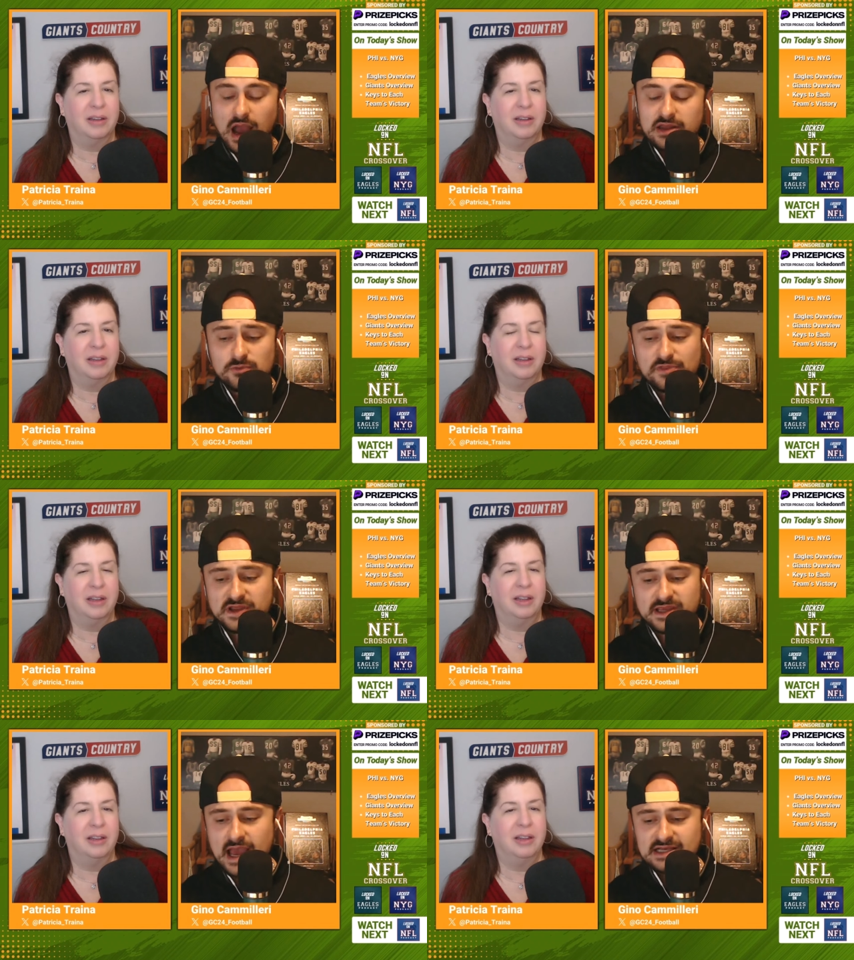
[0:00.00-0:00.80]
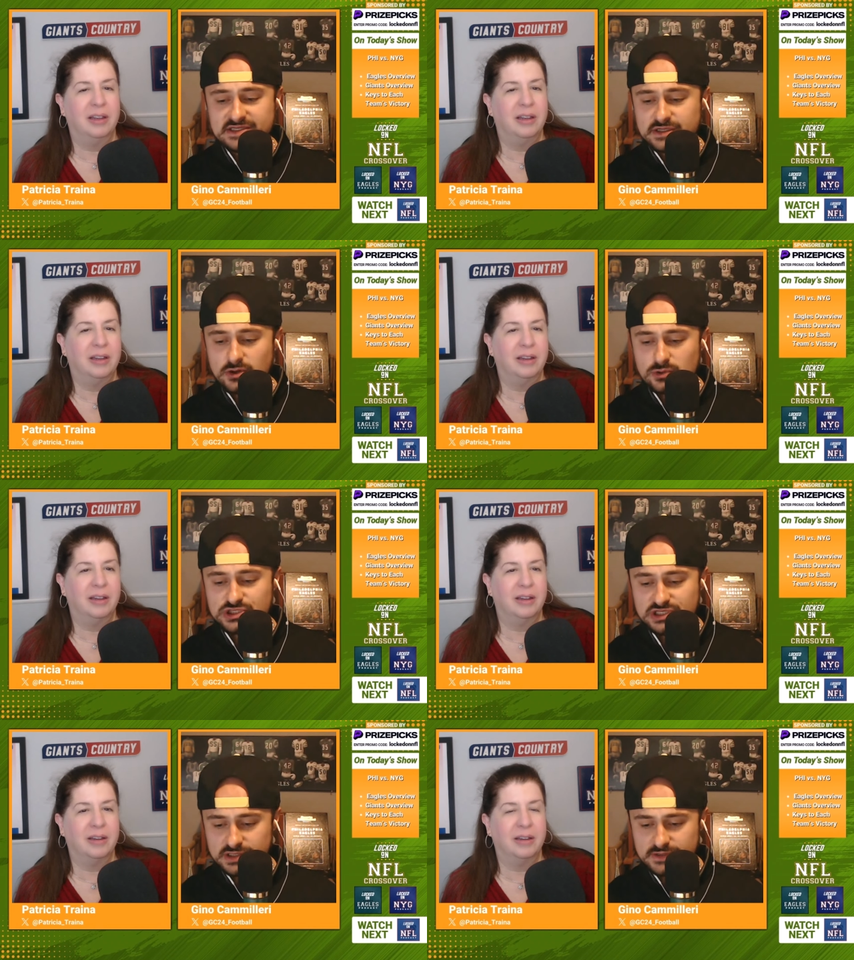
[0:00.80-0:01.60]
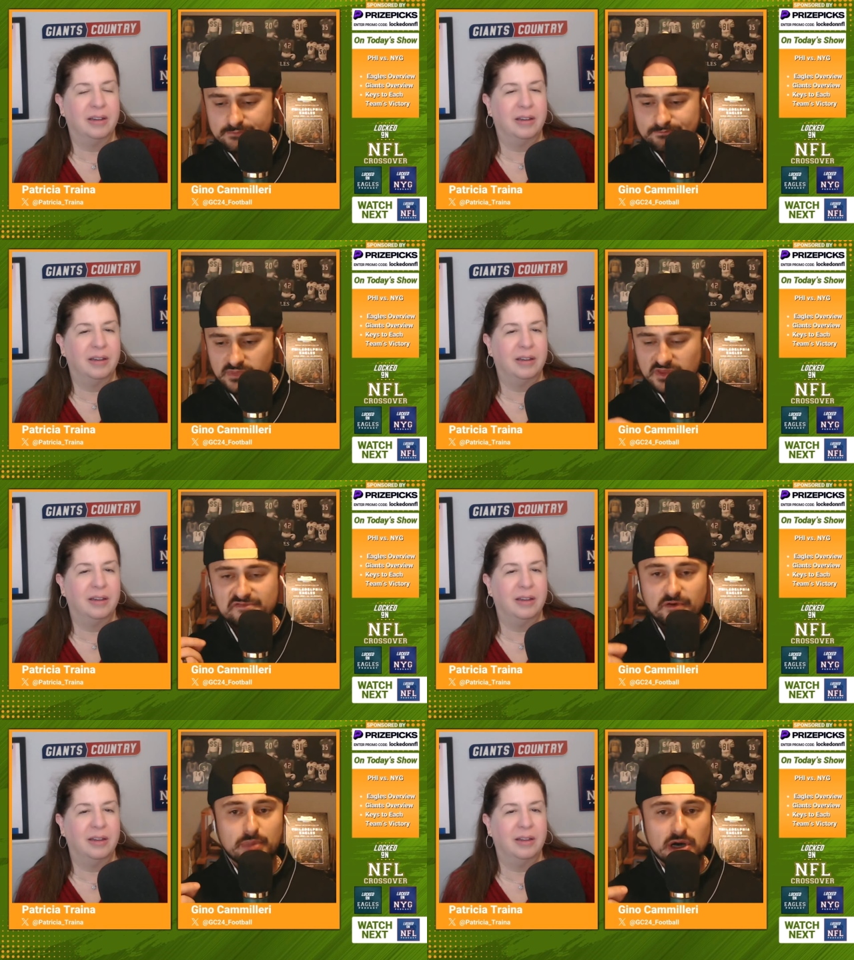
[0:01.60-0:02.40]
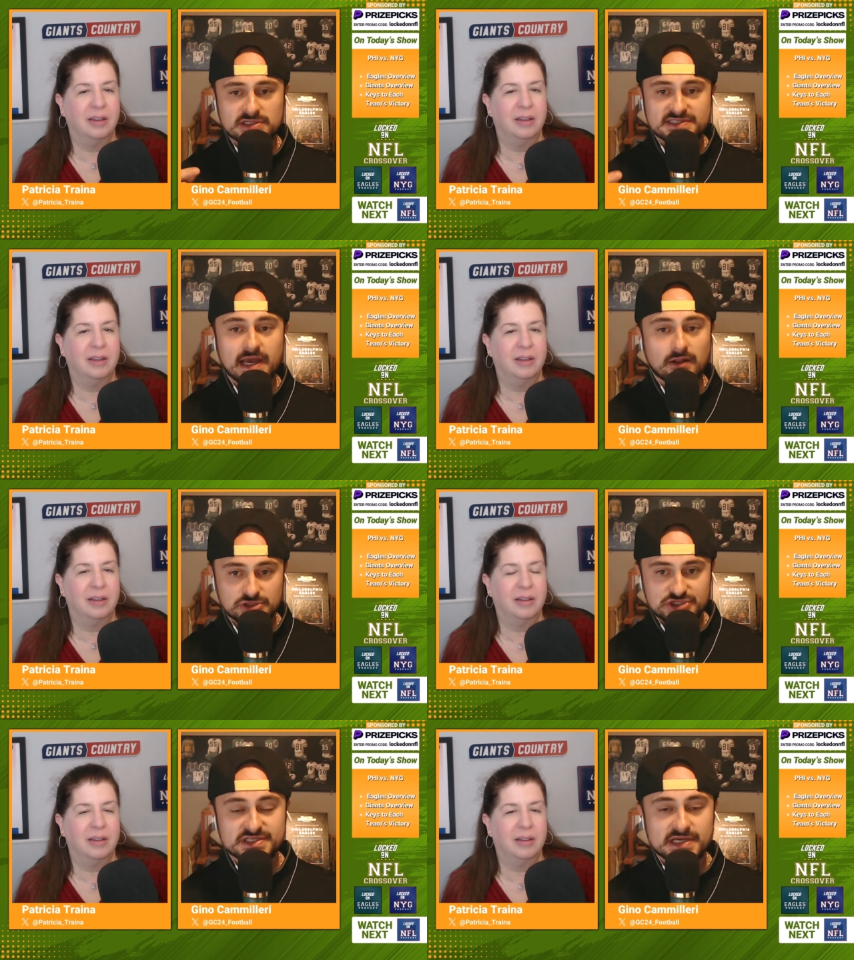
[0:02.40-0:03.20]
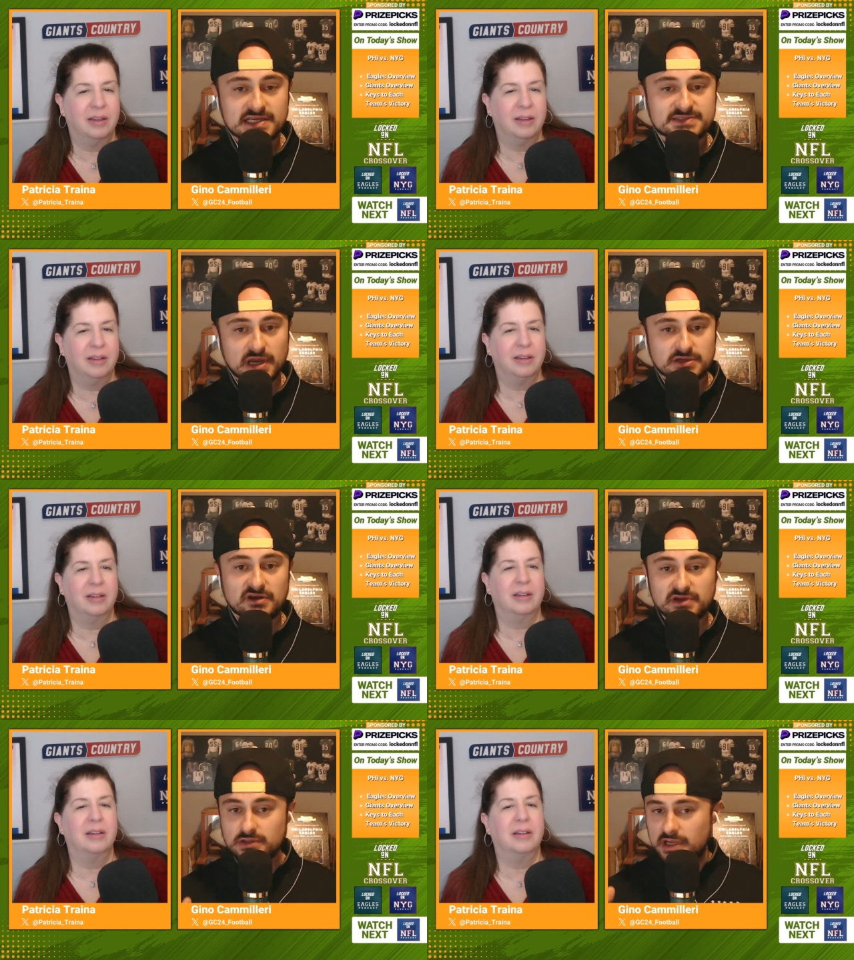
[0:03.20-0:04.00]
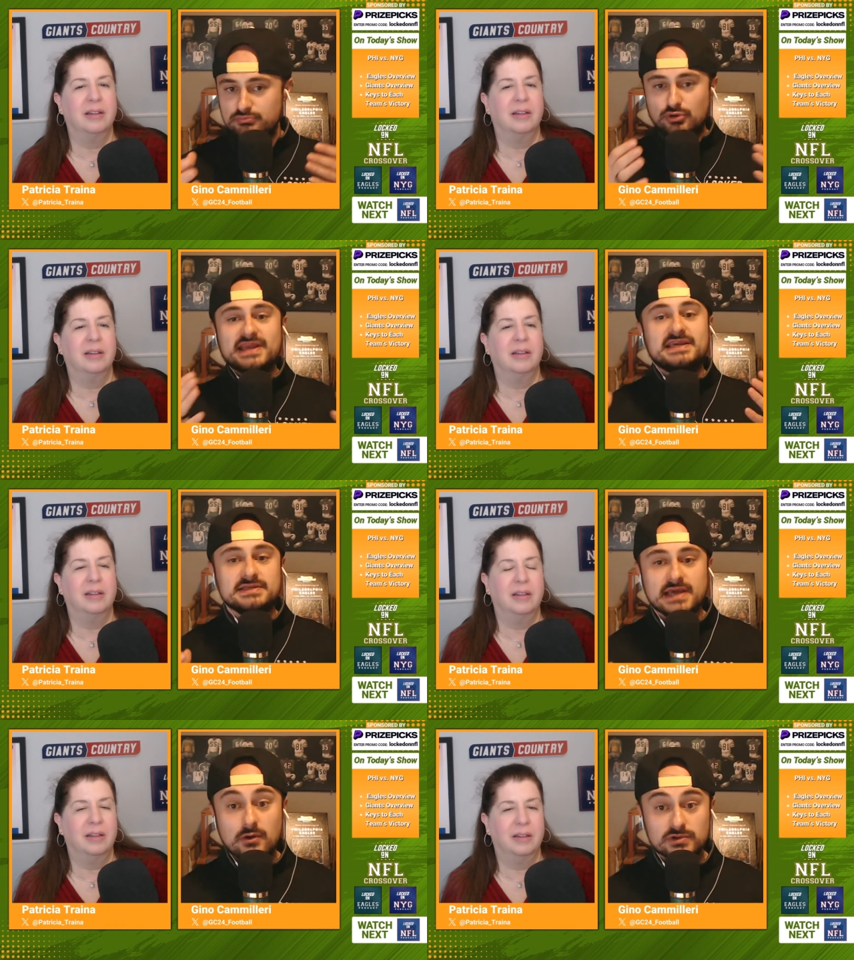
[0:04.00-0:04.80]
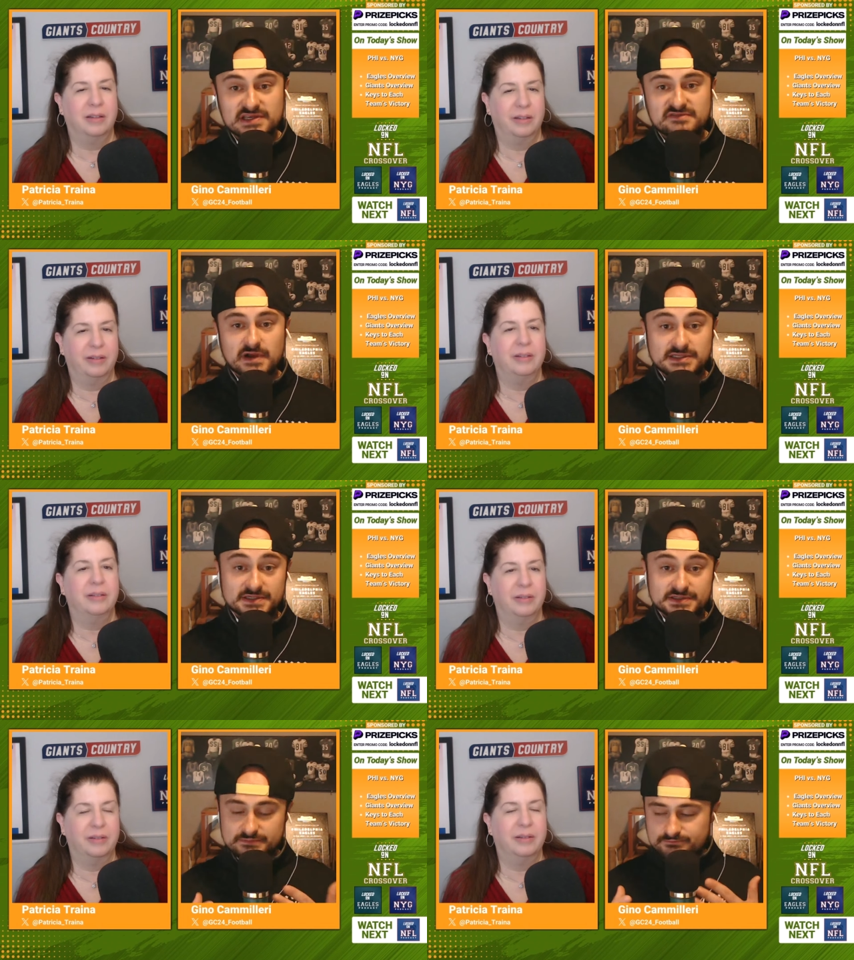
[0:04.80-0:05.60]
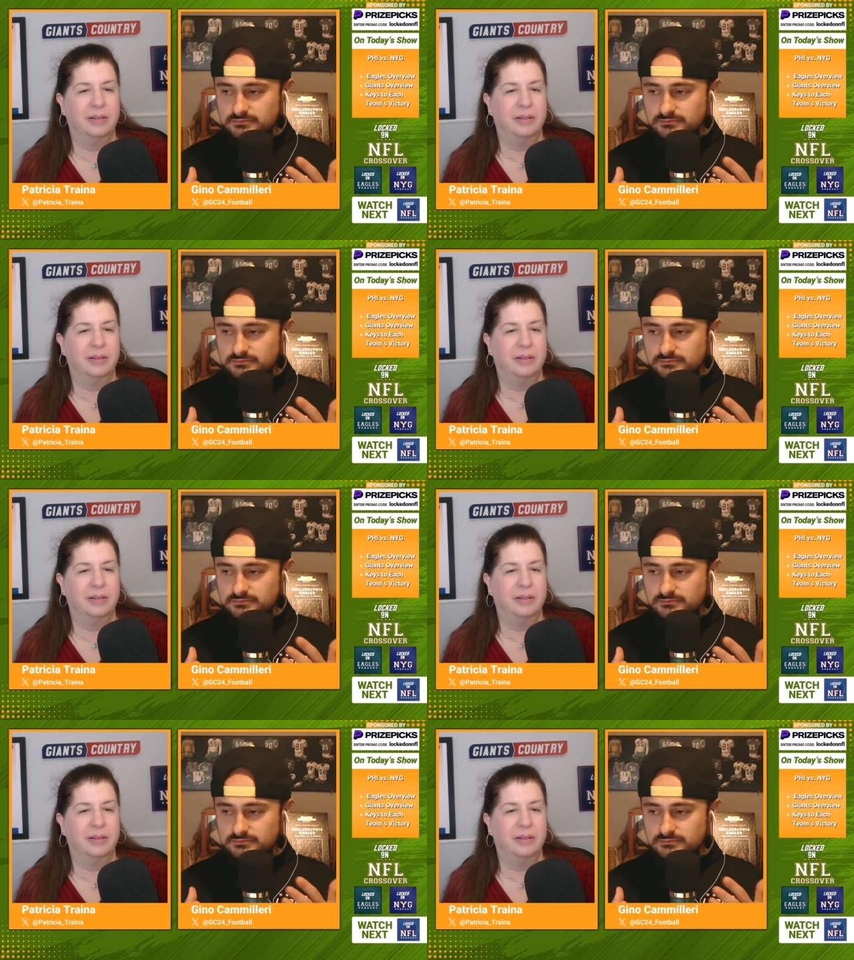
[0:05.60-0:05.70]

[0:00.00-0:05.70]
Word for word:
Speaker 1: I don't think it has to go to the football intelligence aspect of it, like breaking down defenses.